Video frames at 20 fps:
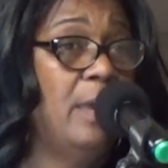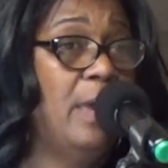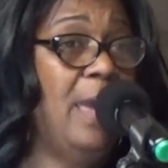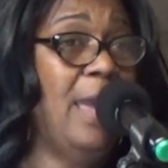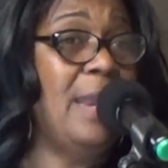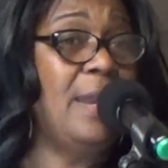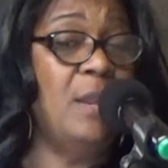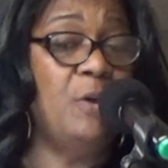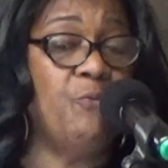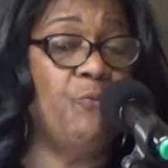
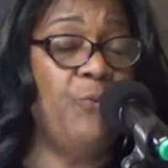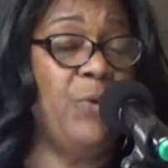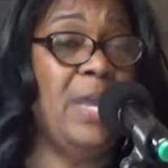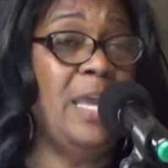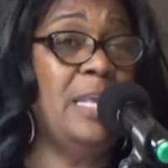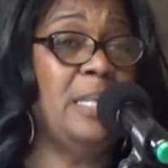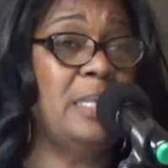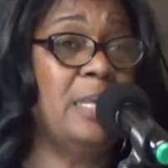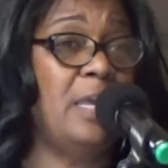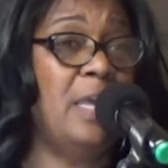And the
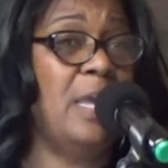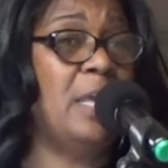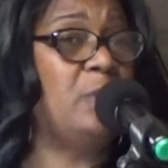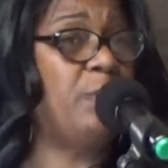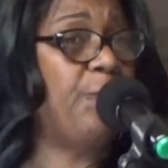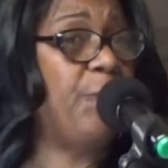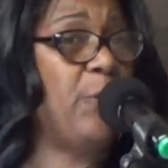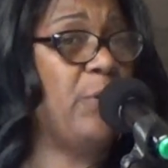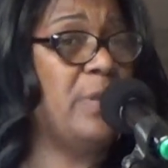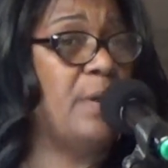reason is
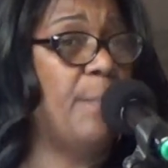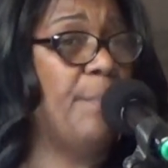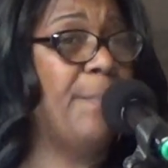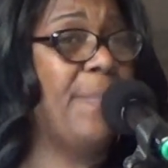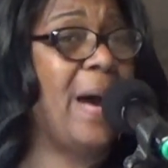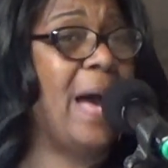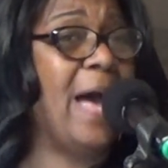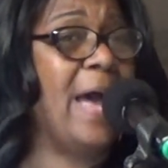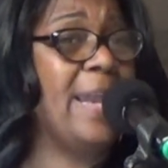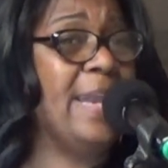for the
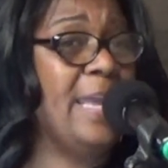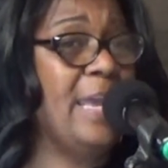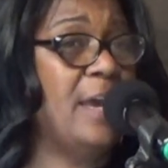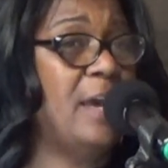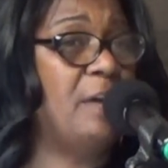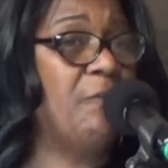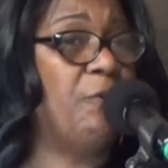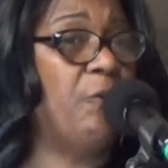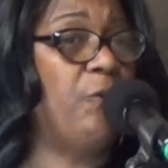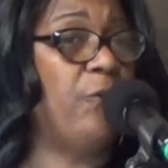body
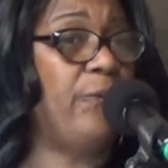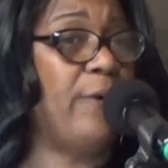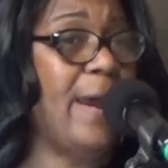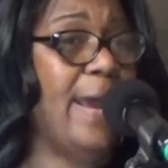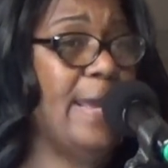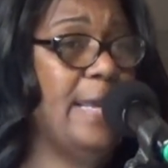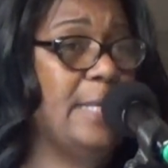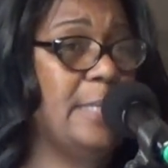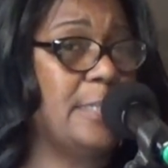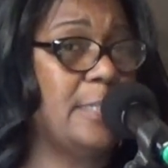of
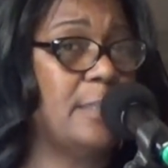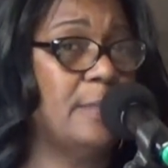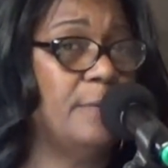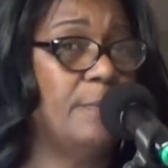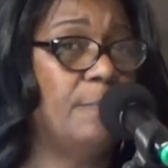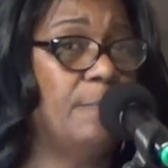Christ.